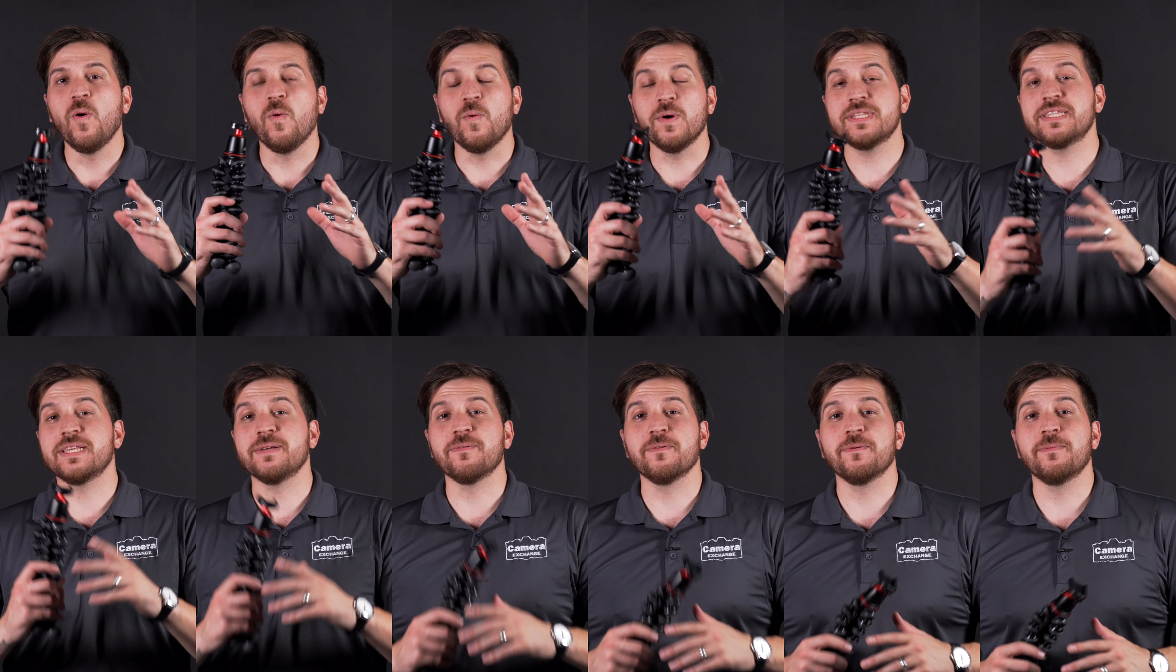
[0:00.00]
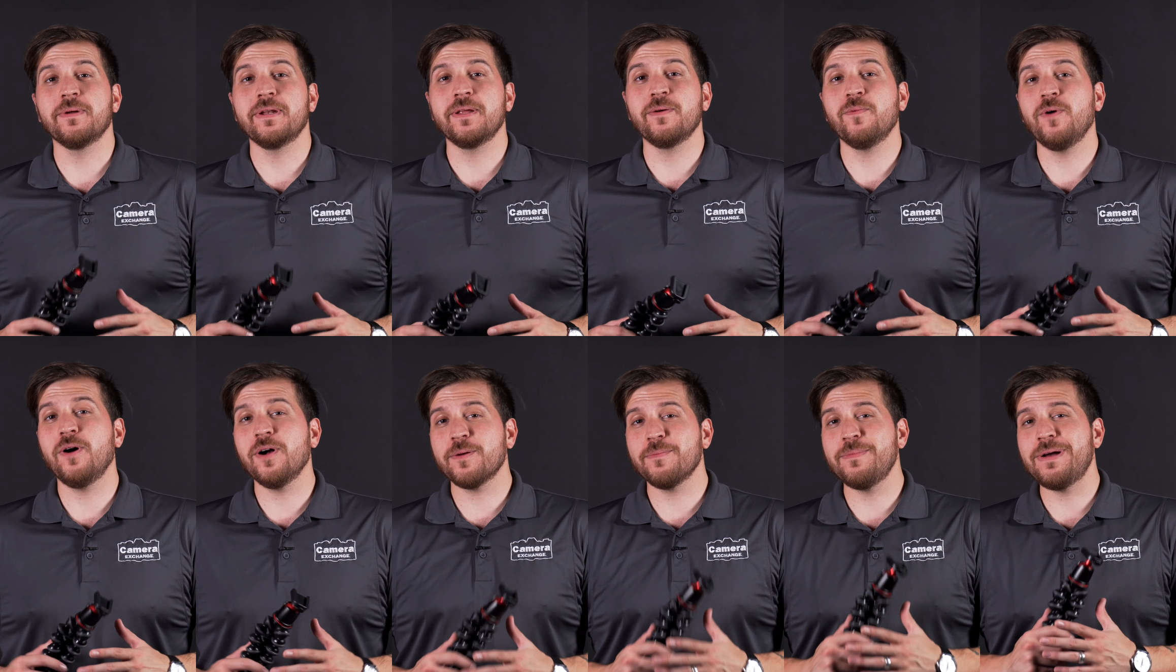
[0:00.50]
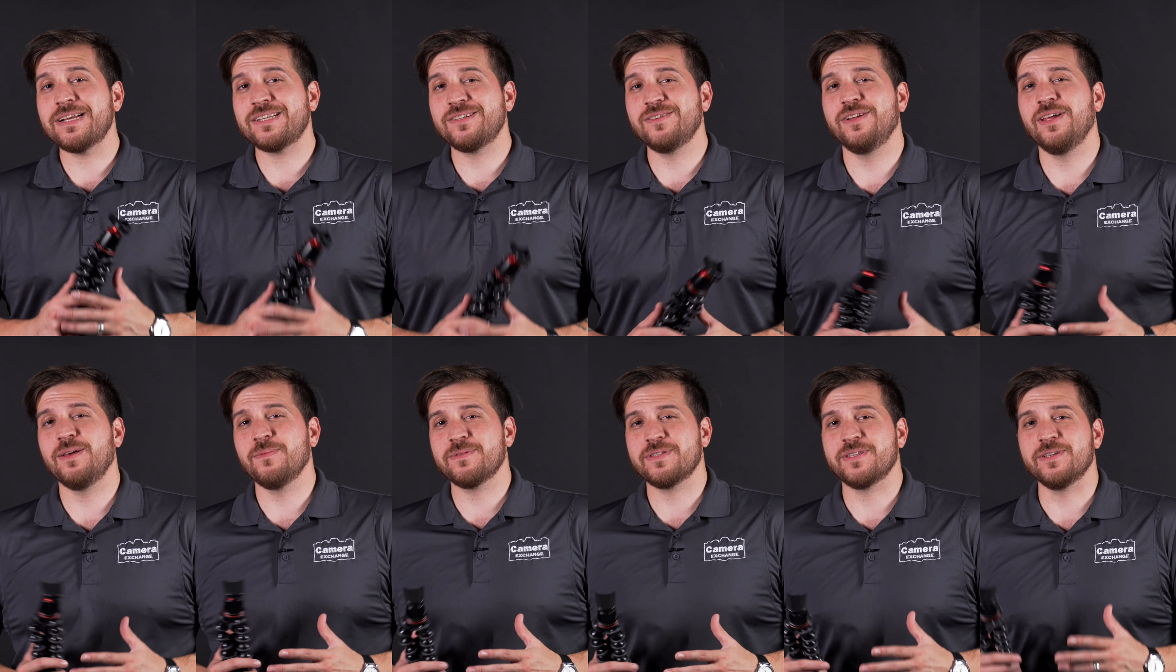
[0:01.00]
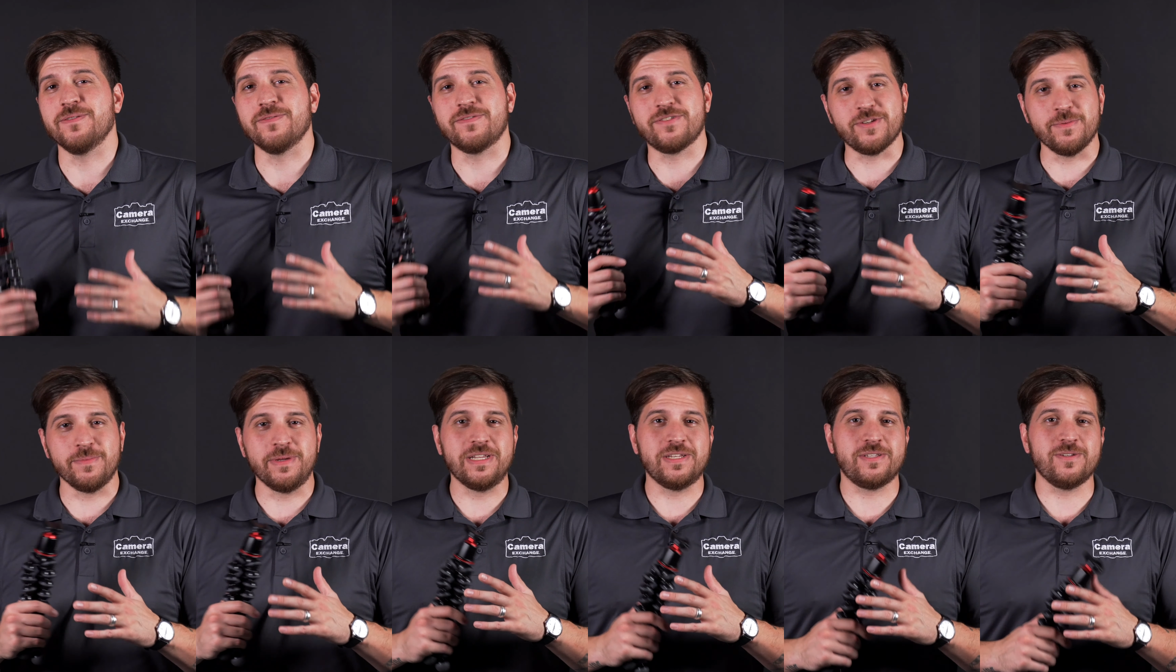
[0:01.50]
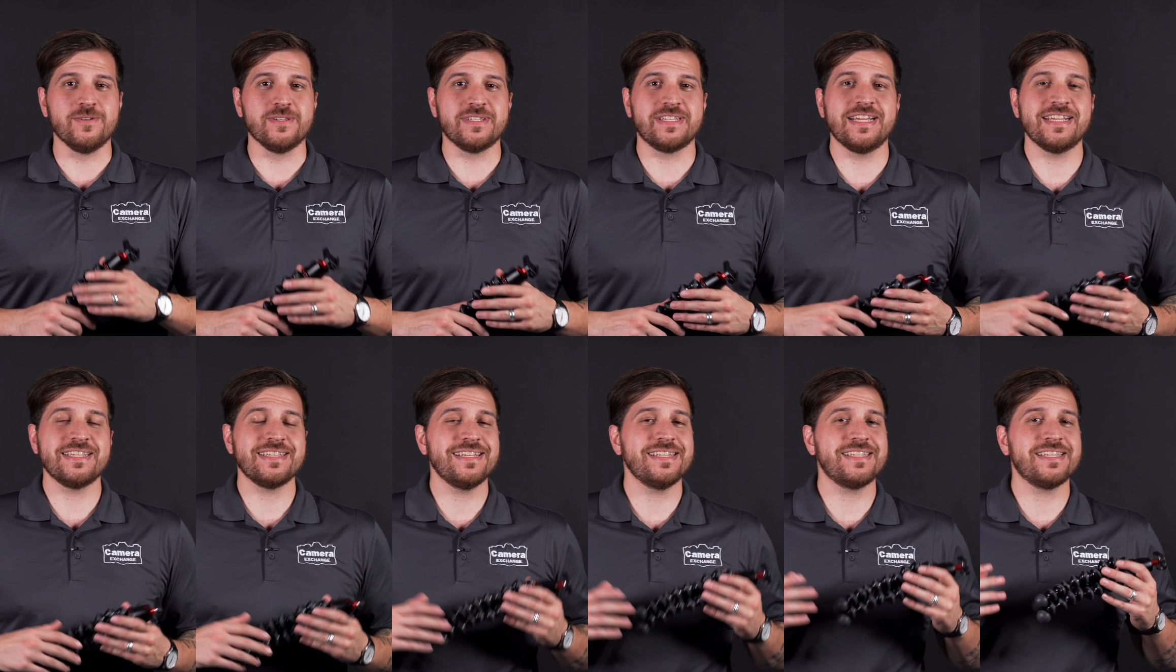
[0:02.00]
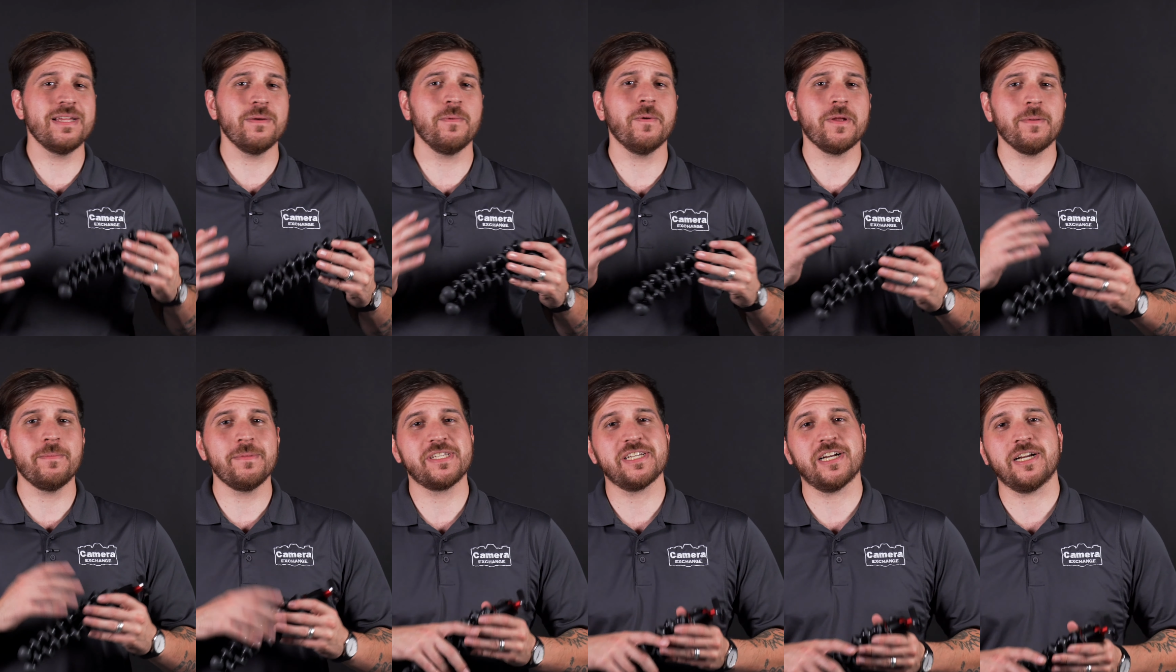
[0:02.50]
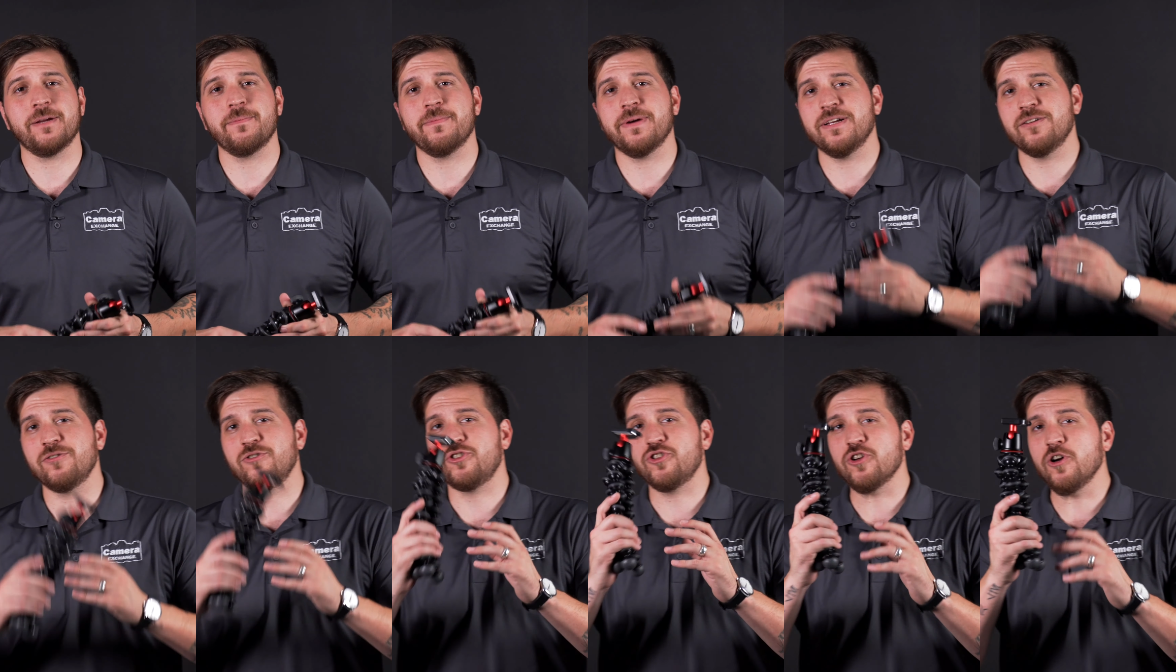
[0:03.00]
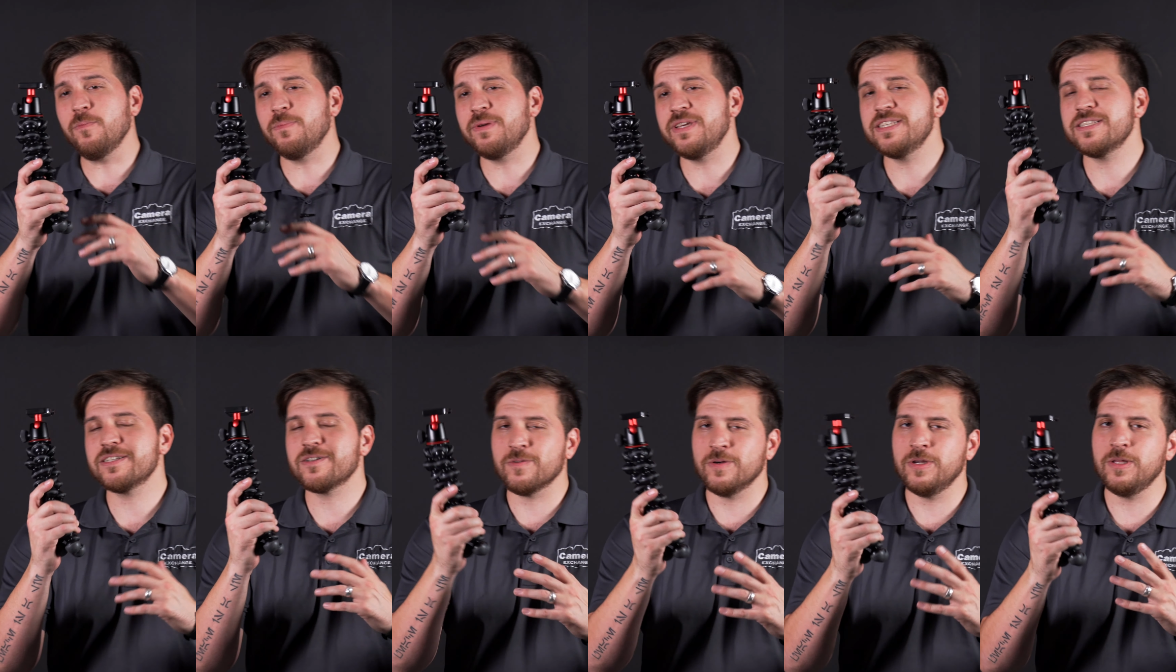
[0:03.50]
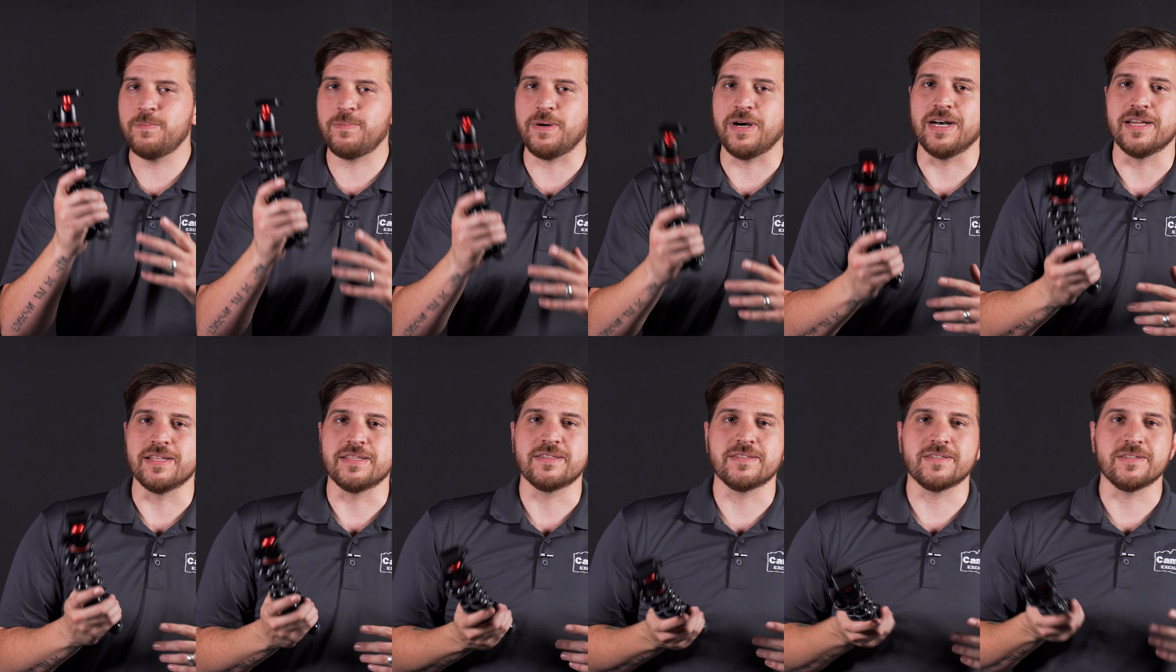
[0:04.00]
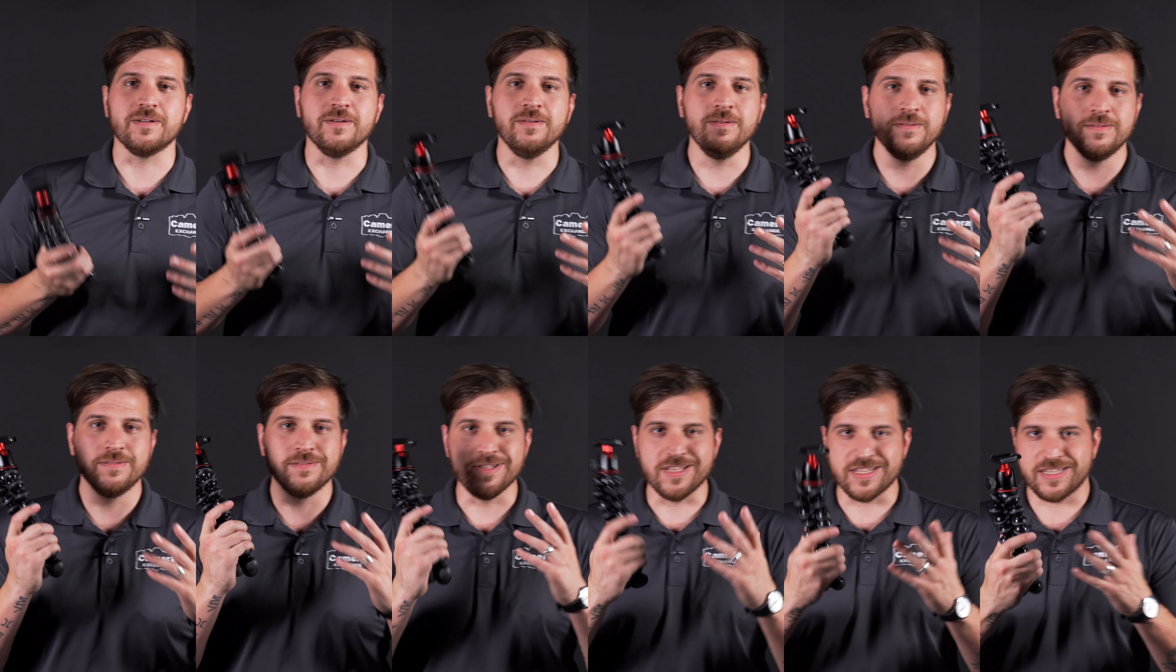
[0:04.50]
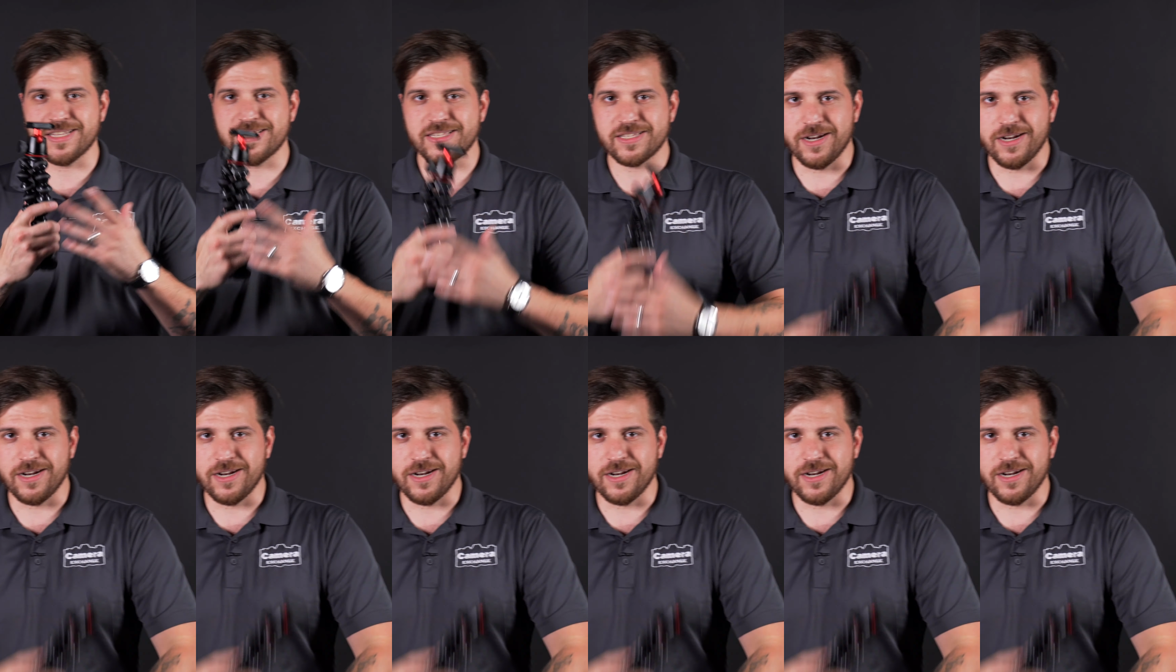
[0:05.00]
What's up, everybody? Welcome back to another episode of Two Minute Tuesdays, and today we're going to be talking about Joby's Gorillapod. So let's get